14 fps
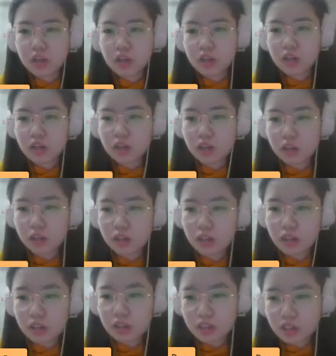
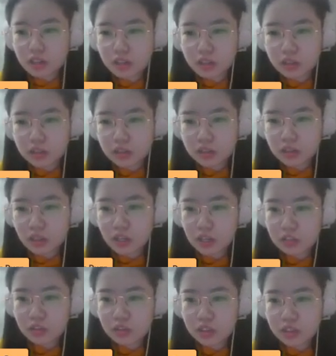the
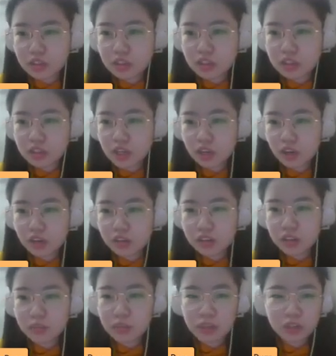isolated
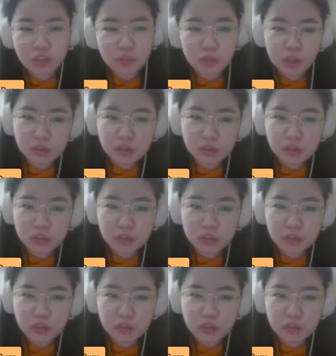high-quality microbial